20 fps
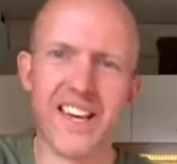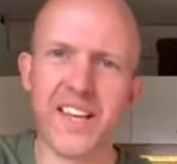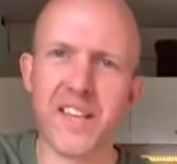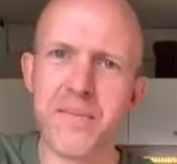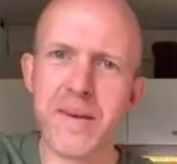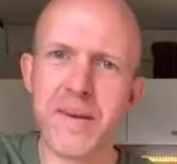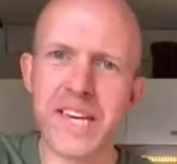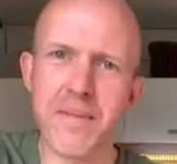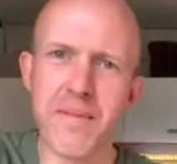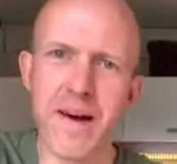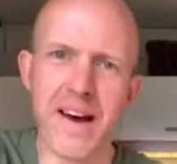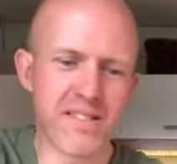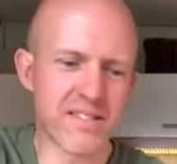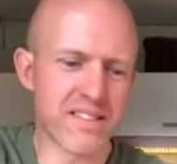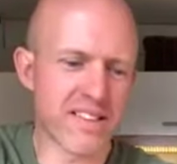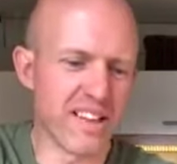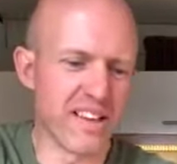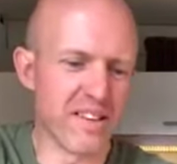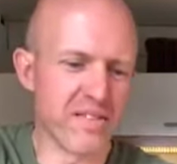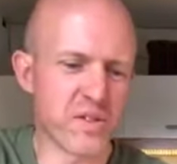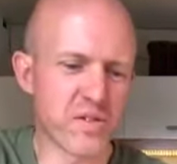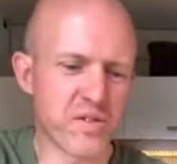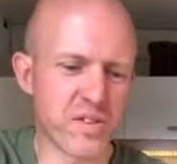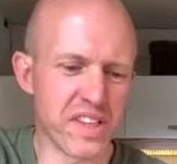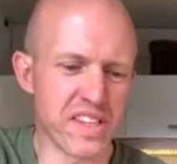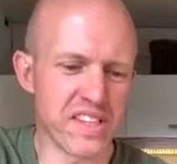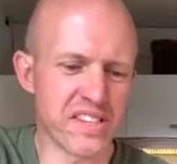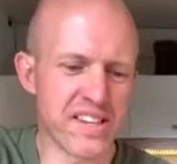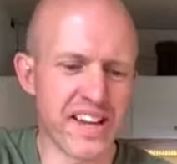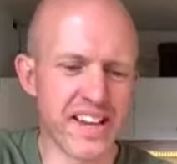Mickey Mouse gloves for
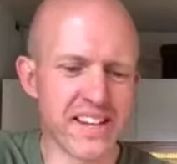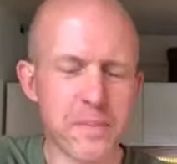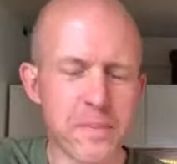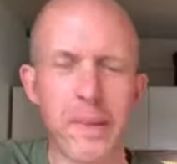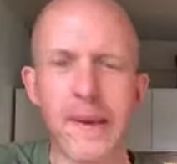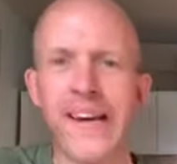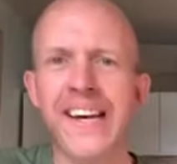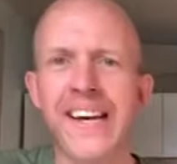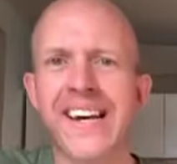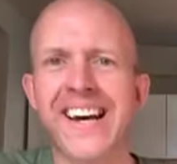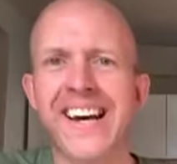this next bit.